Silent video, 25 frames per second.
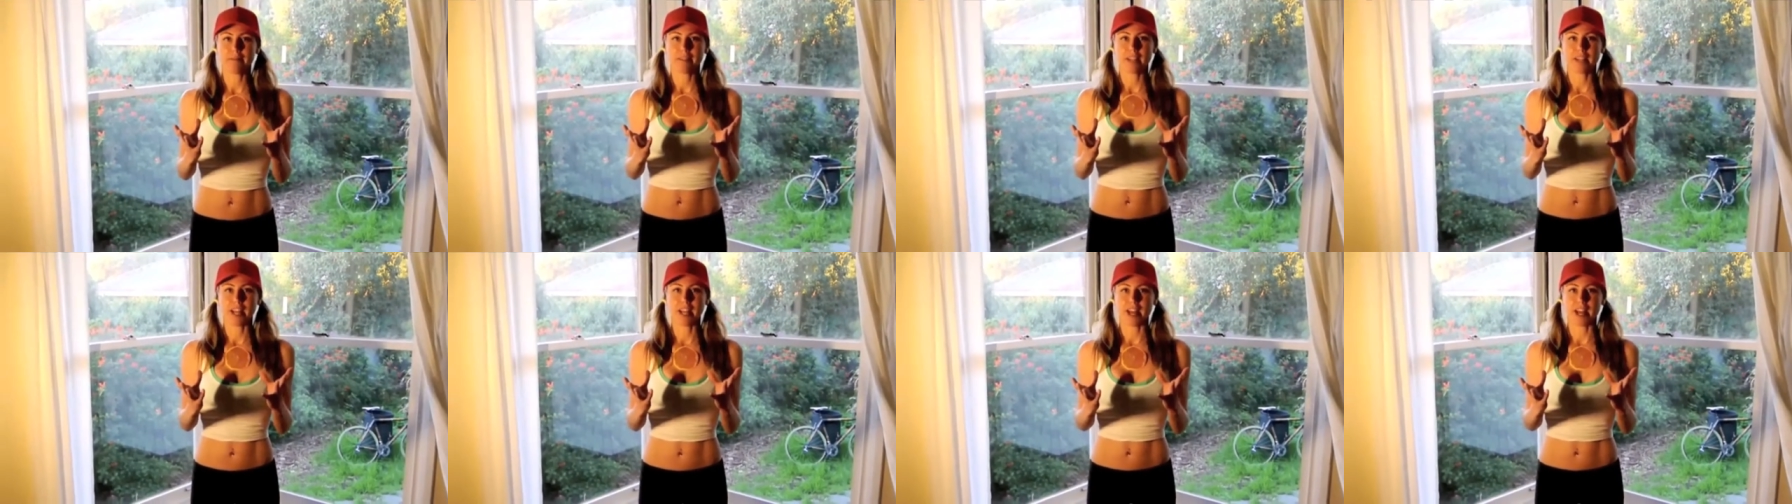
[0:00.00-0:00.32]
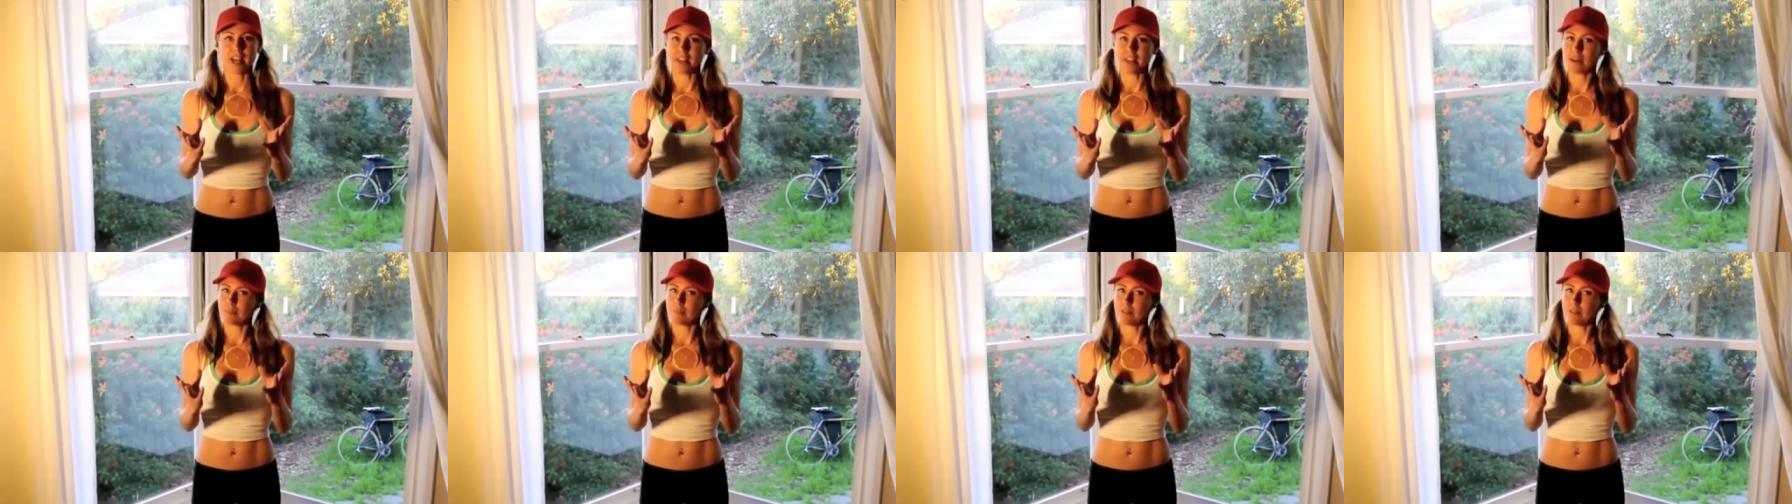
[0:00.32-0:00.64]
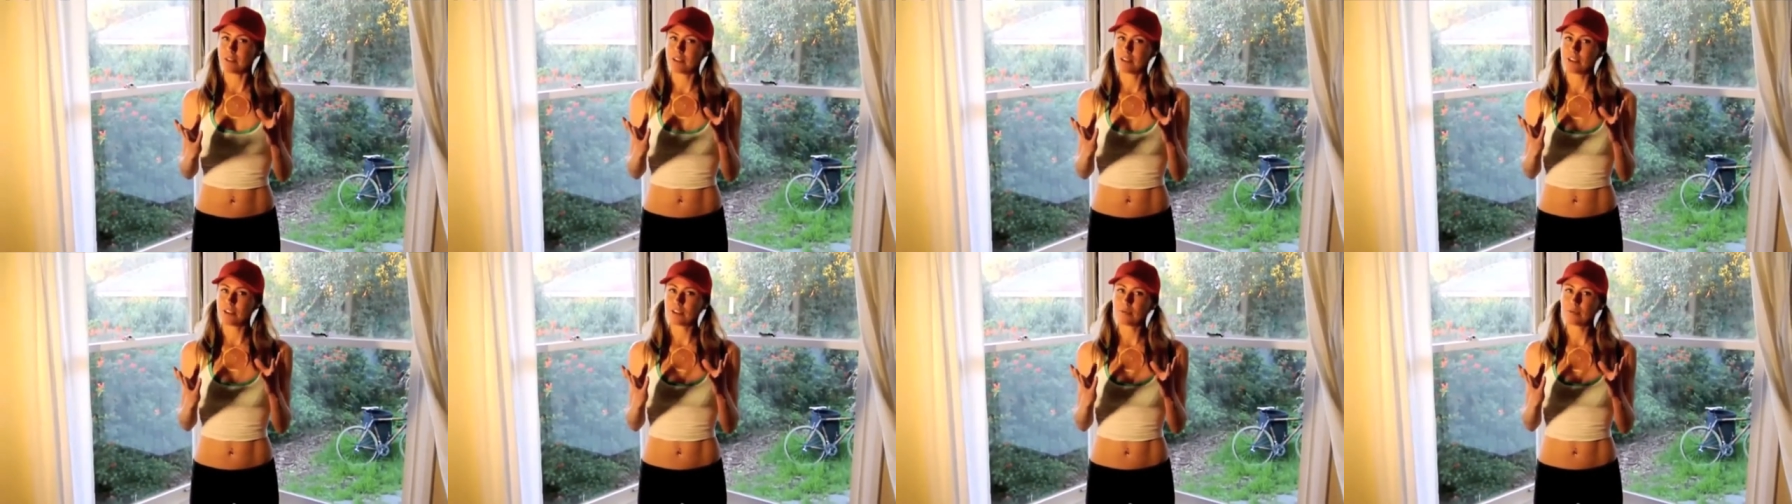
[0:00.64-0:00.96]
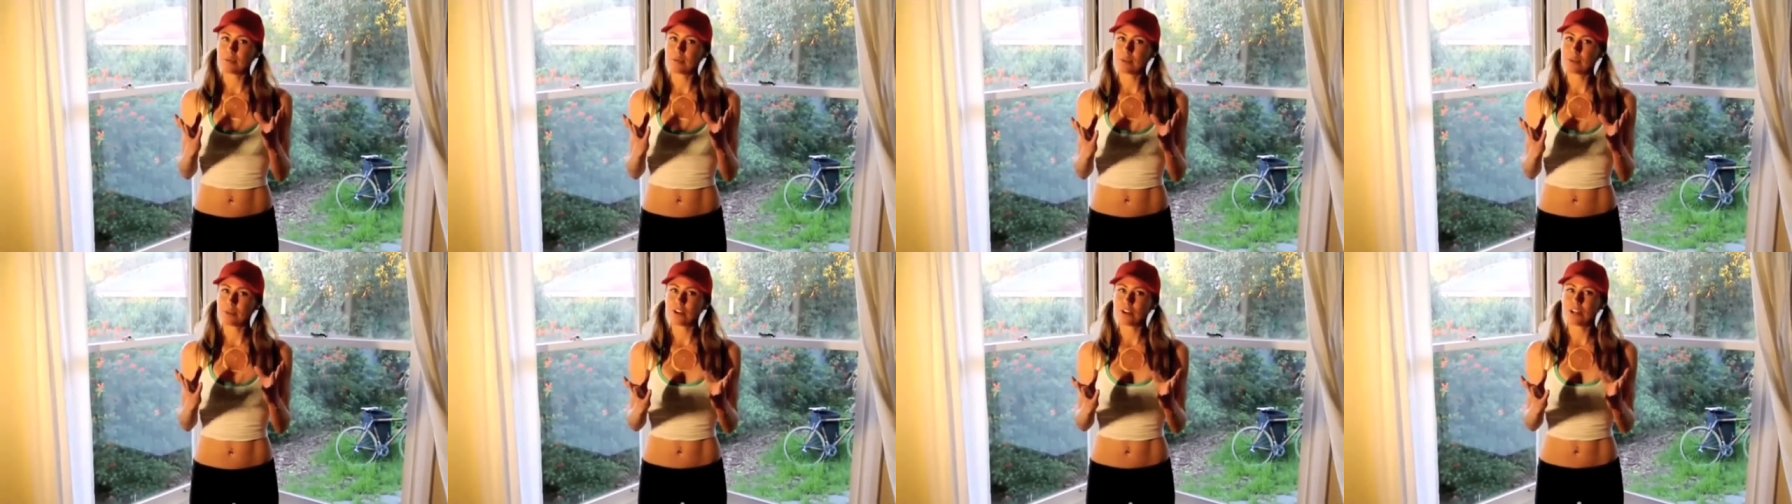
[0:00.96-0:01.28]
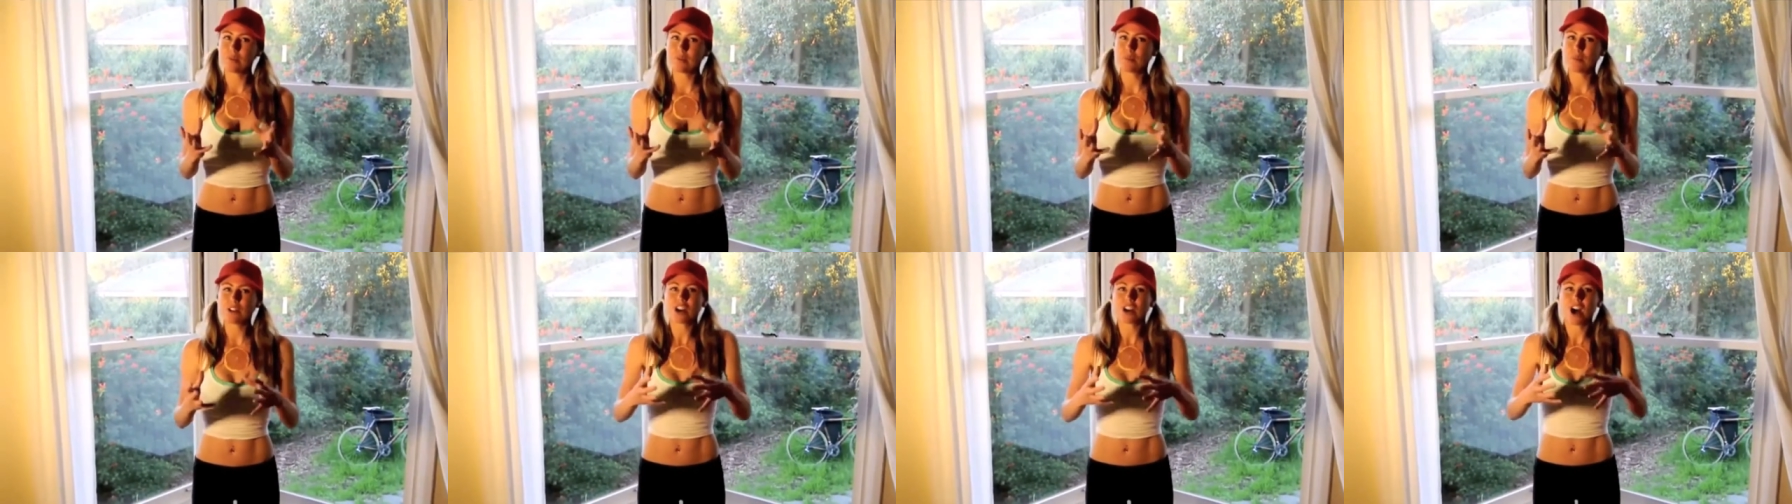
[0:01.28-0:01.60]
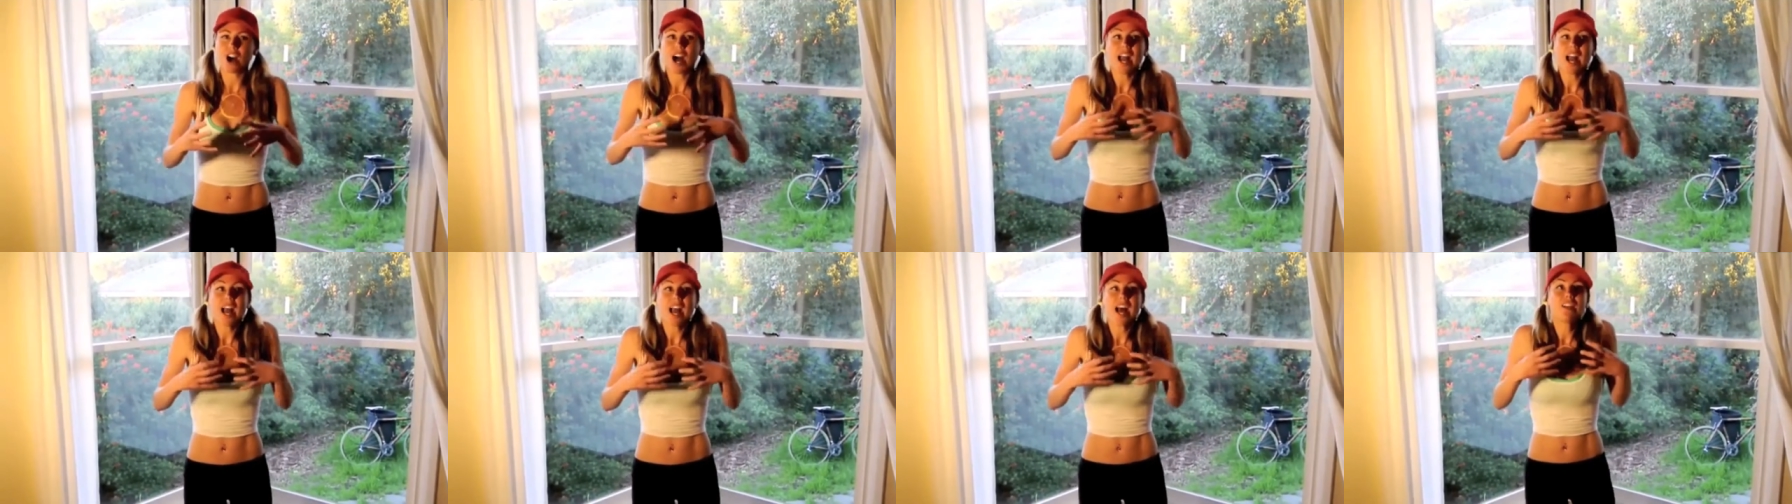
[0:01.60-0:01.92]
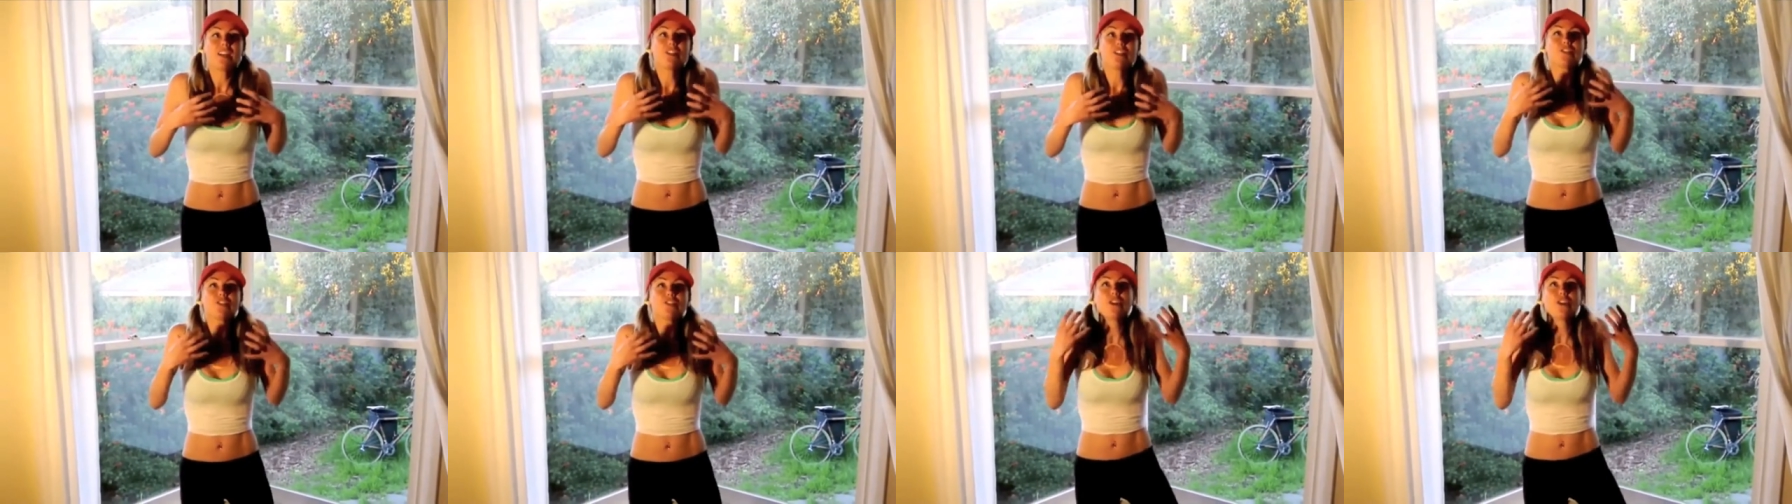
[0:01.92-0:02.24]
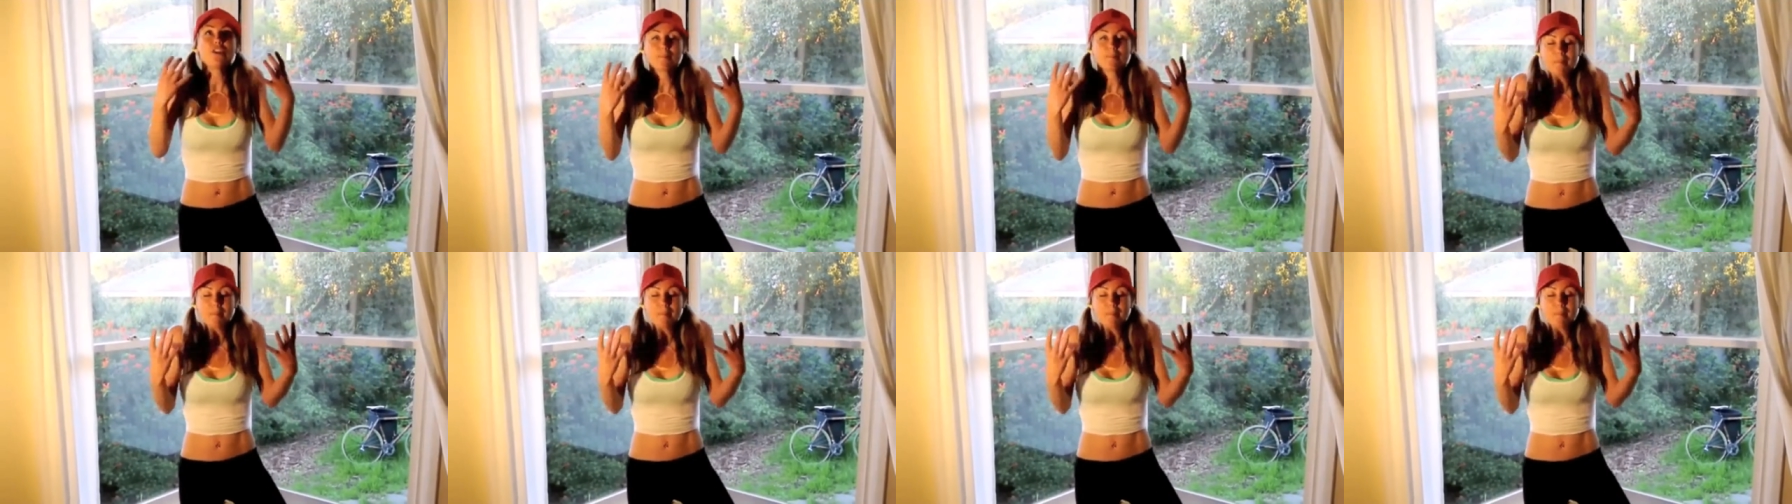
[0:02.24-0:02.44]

Yeah, that pursuit of purity, which I had so